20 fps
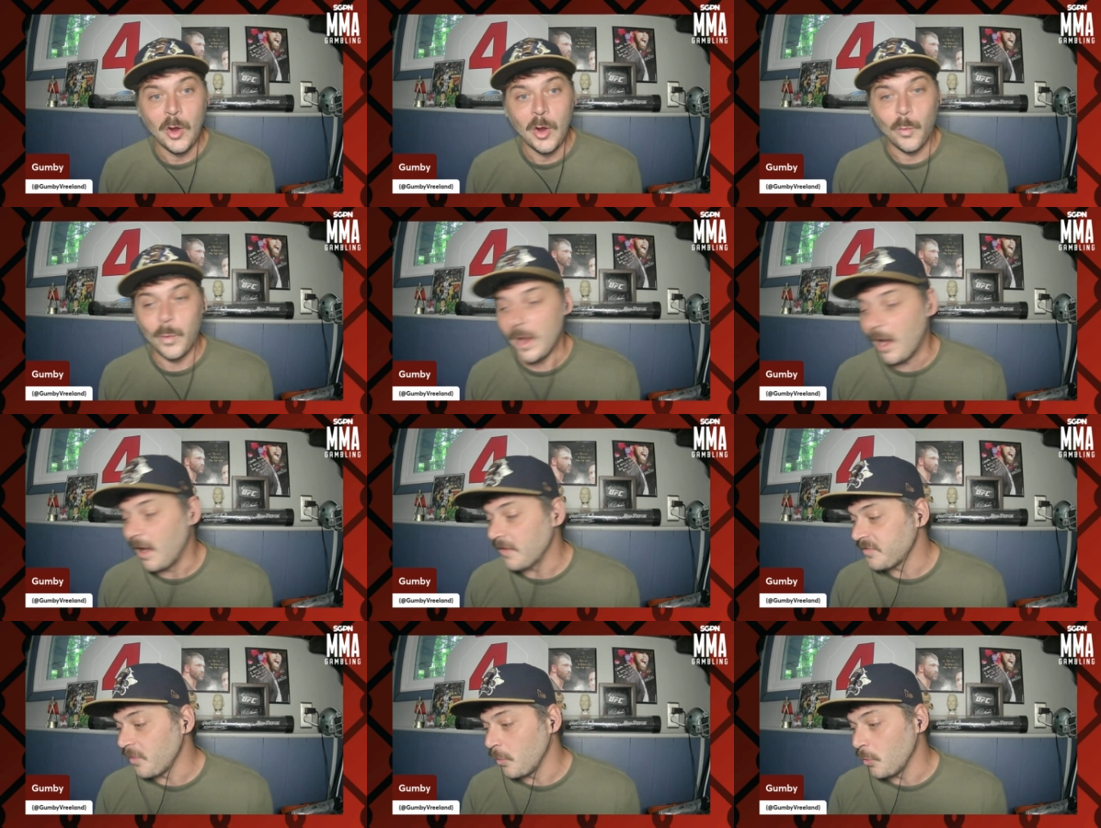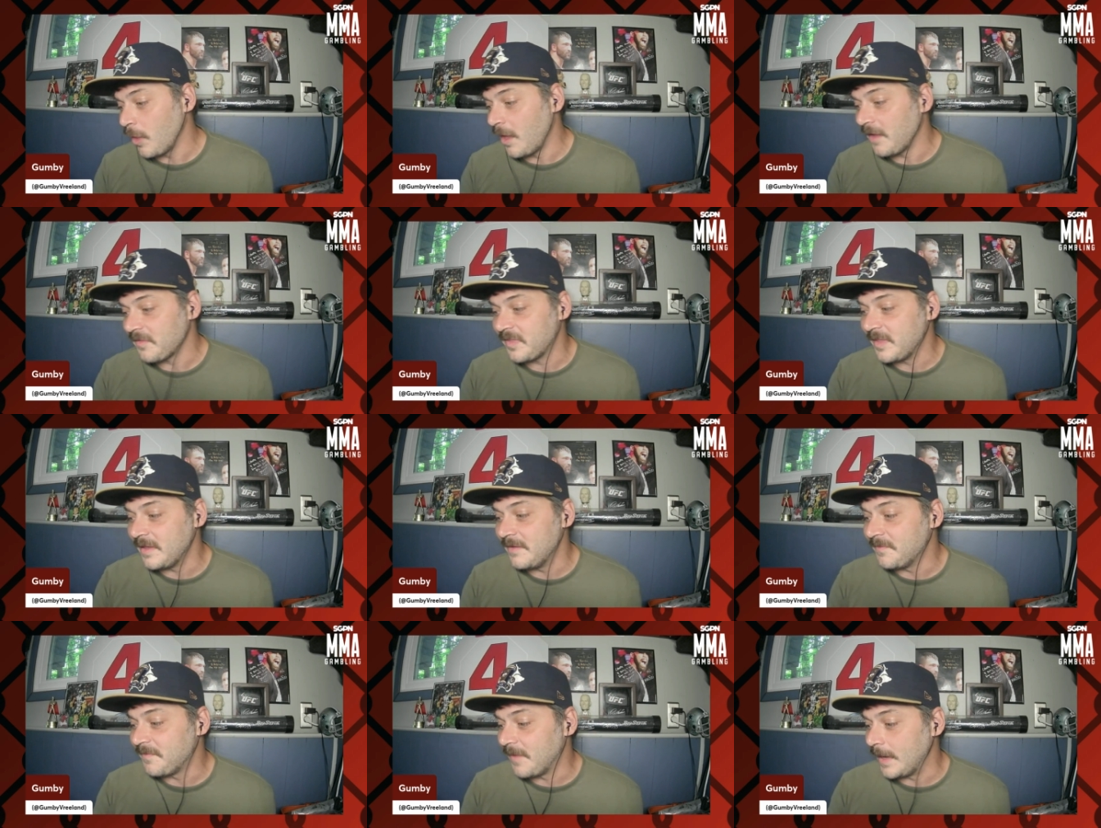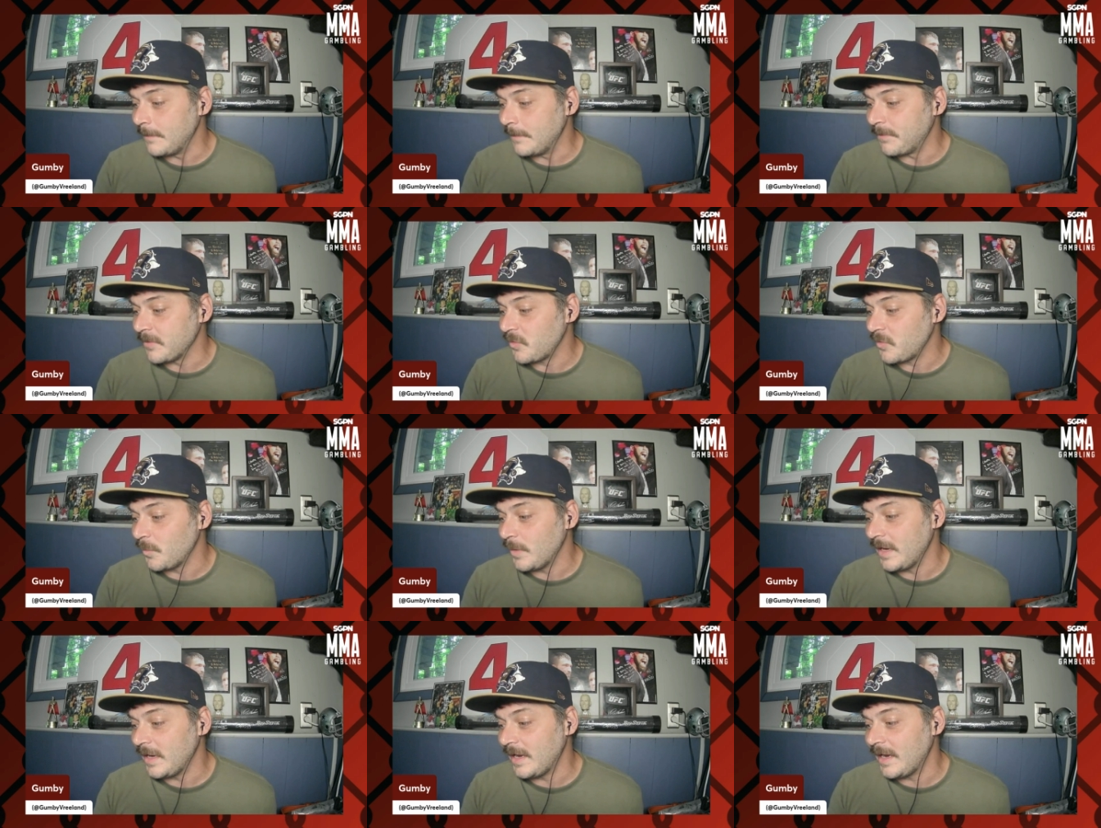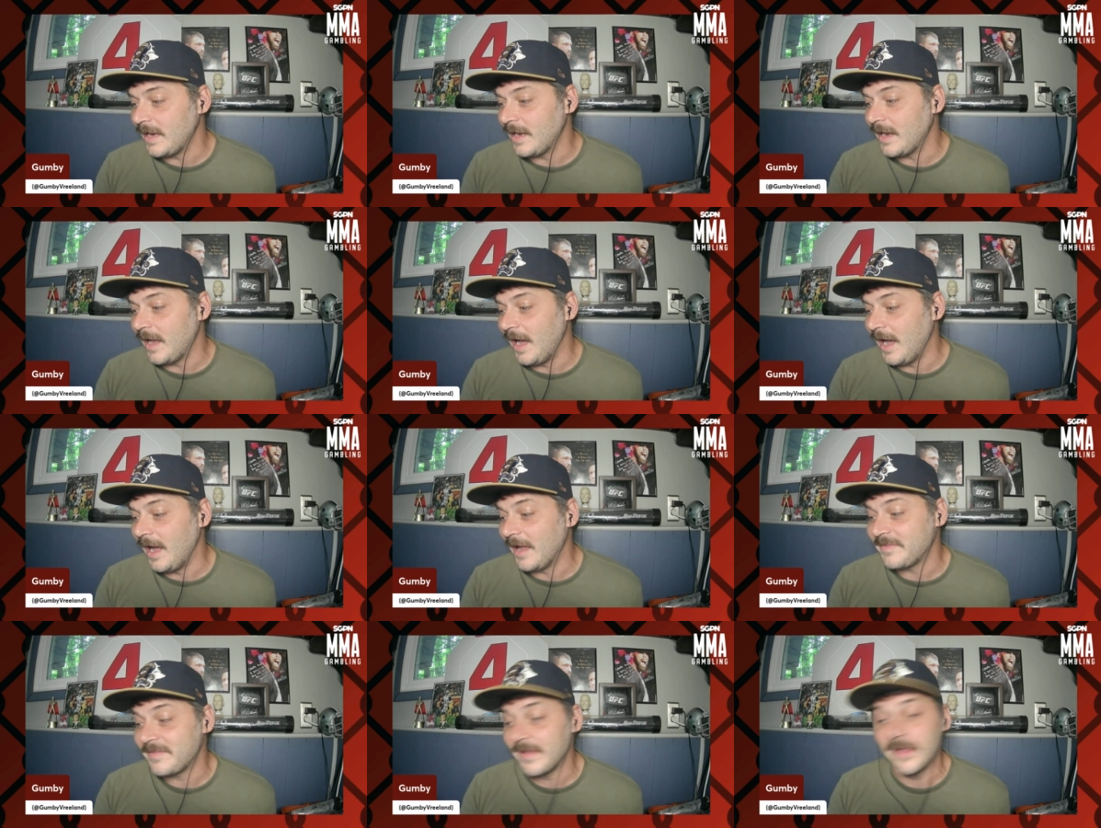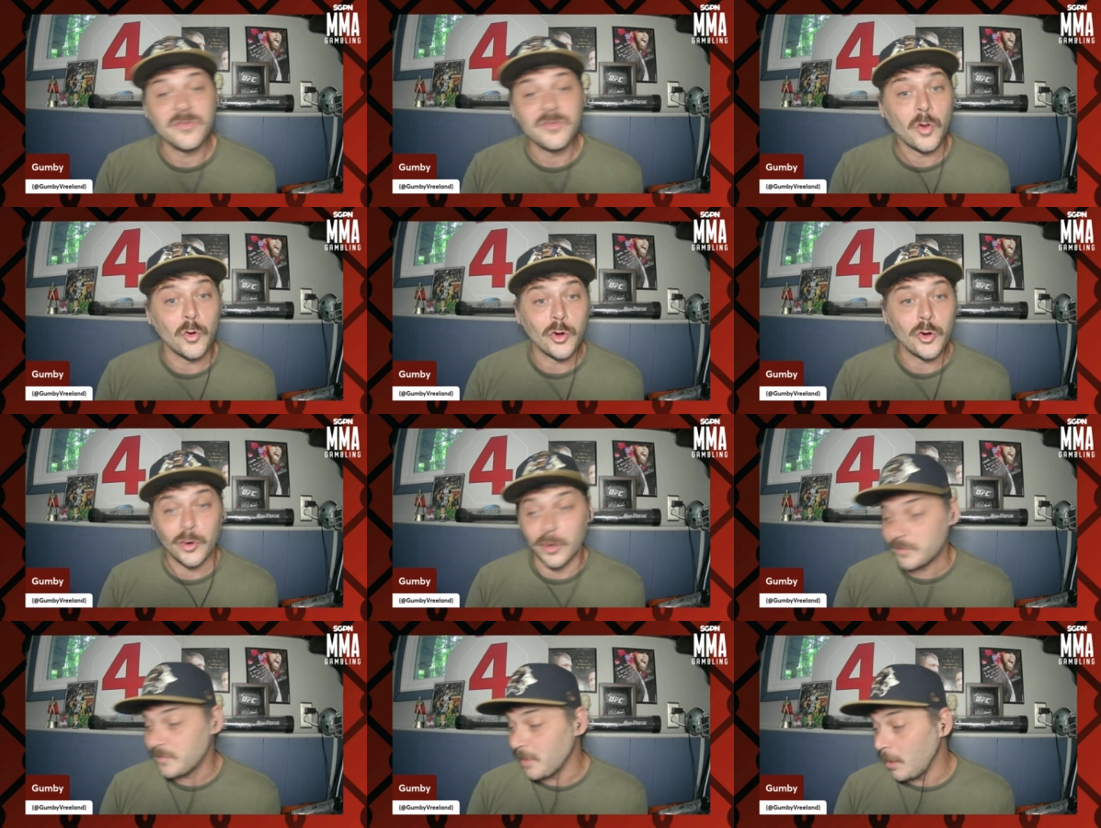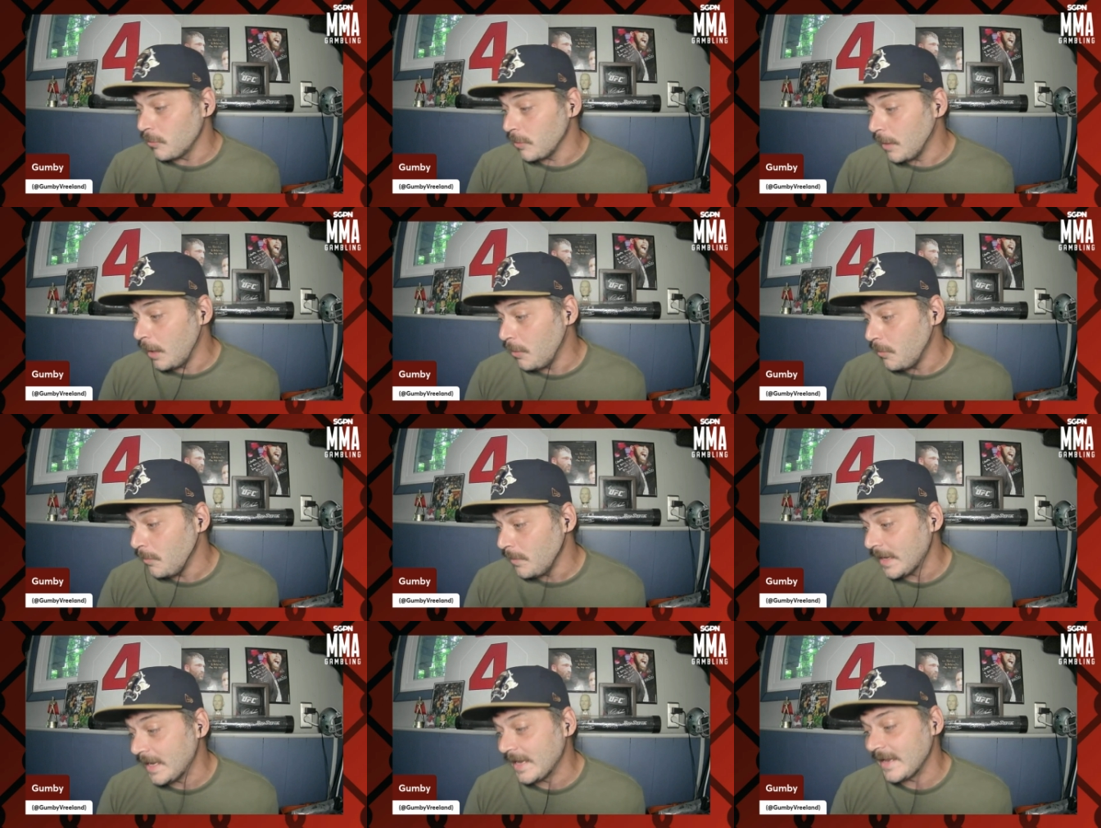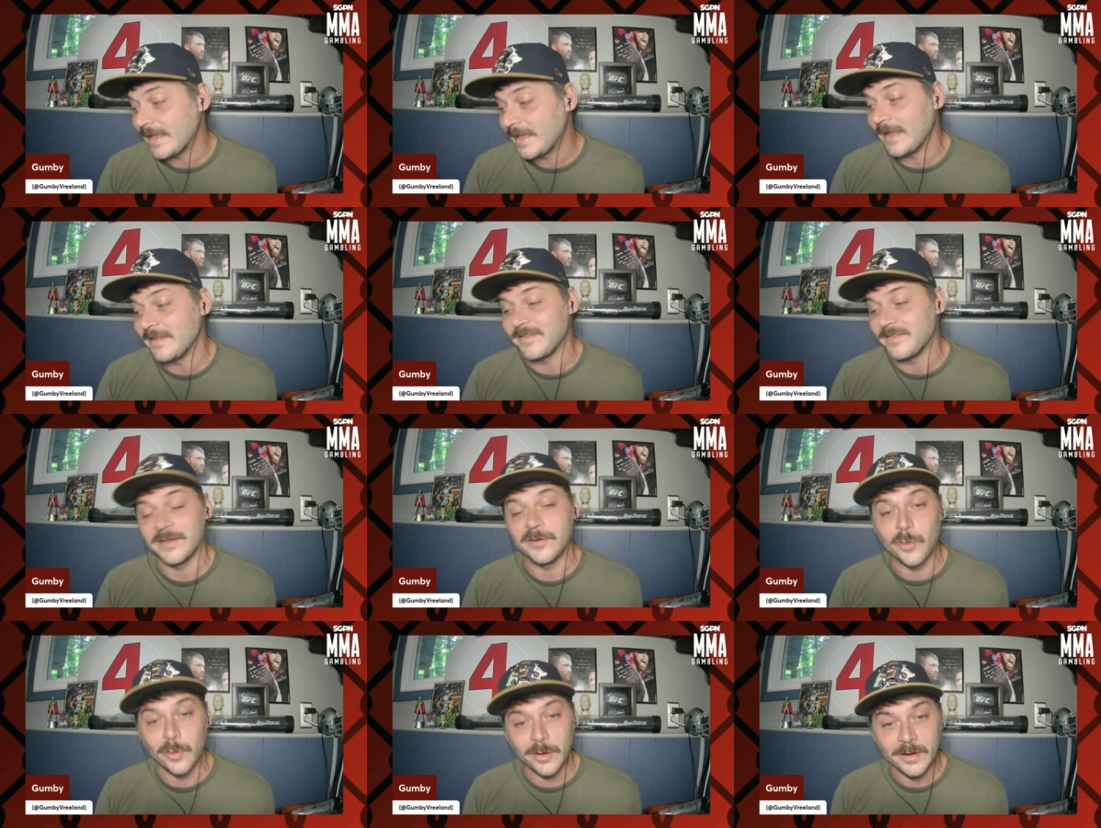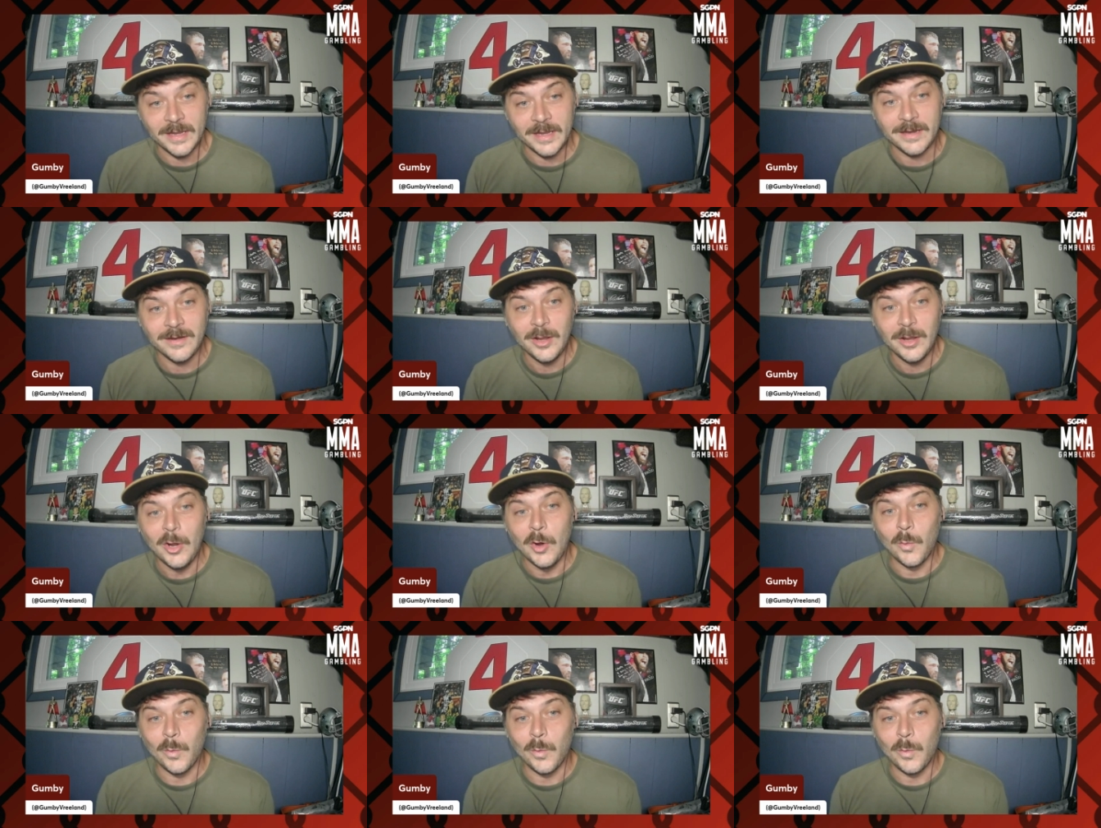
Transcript: we also lost the fight between uh, Santo Curatolo and Casey Norton.